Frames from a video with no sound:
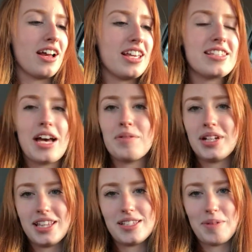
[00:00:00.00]
he's had
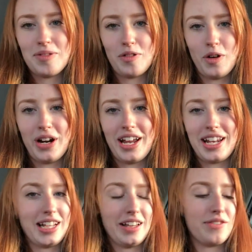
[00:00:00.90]
one of these before and
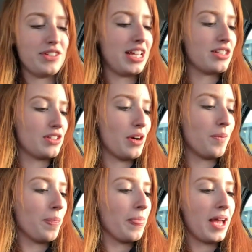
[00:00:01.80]
he loved it,
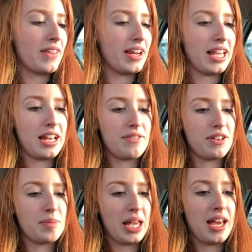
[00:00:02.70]
so I thought I'd get it for
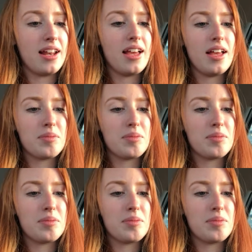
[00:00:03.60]
him again.